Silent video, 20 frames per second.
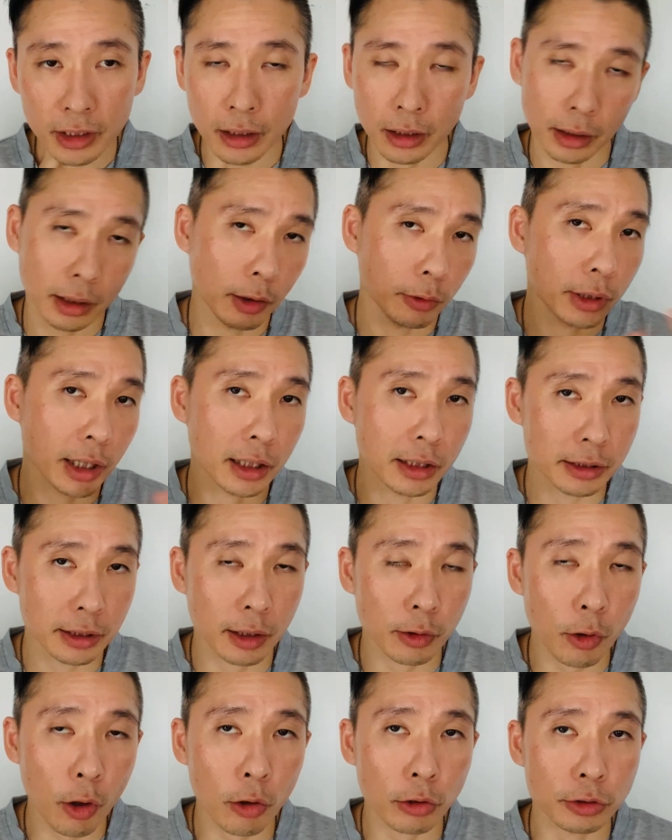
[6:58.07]
Now there are
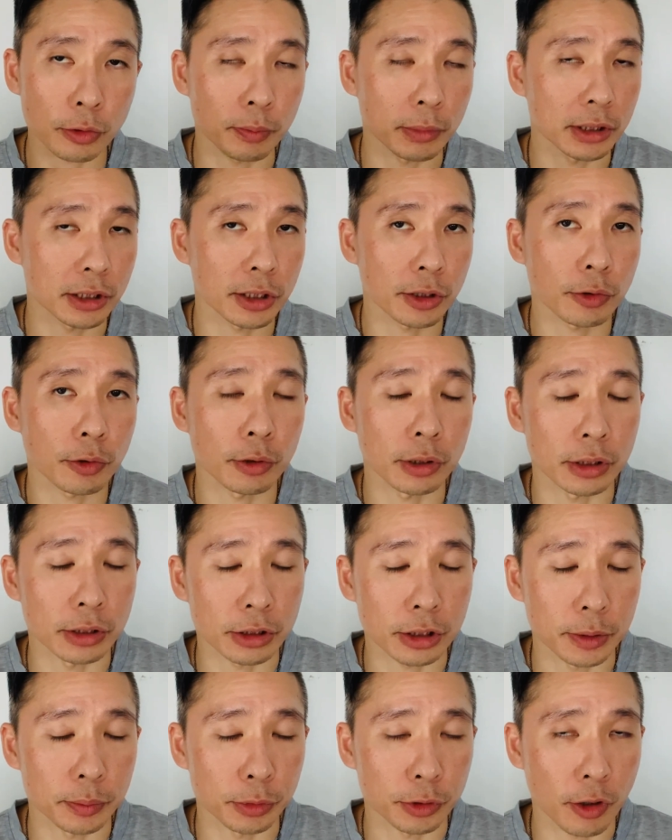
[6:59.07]
lots of material in
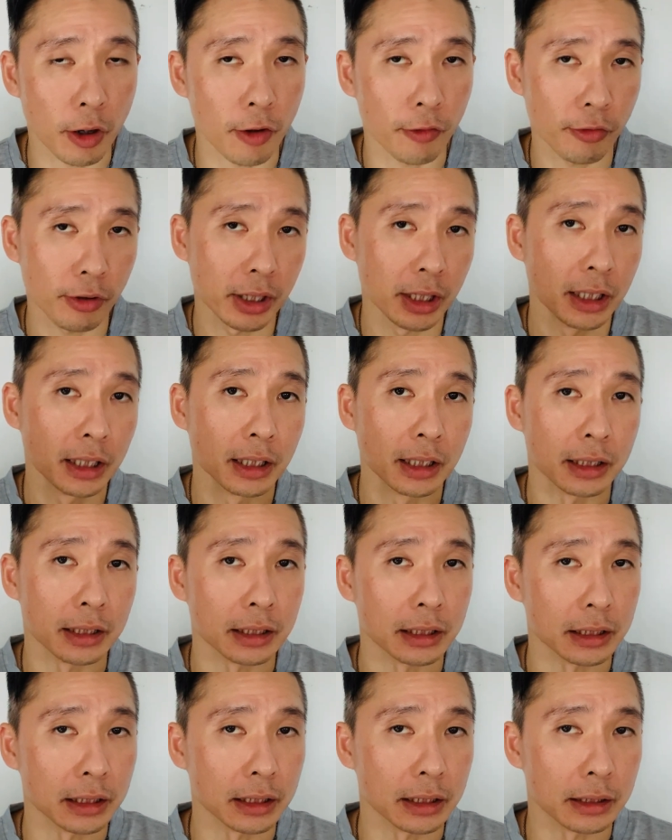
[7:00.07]
terms of
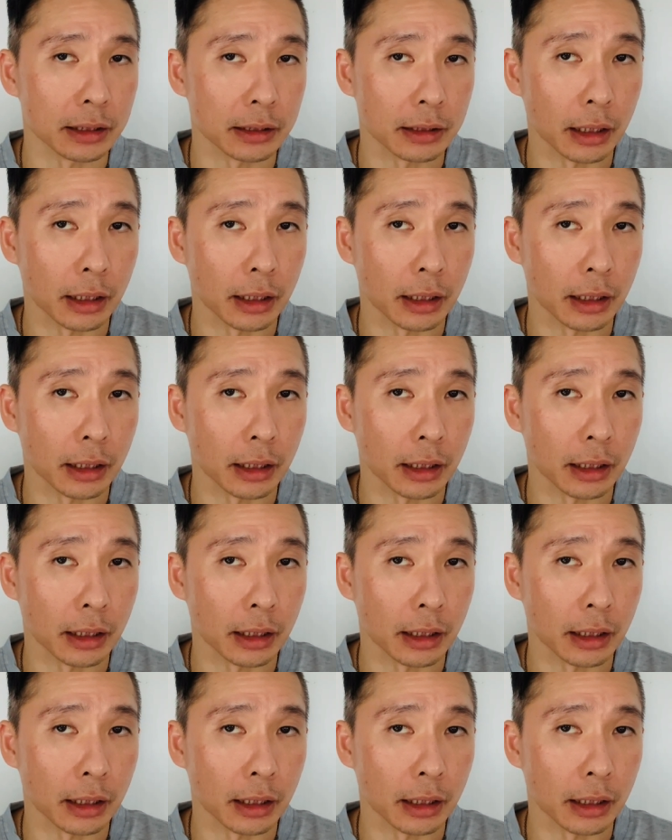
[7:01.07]
the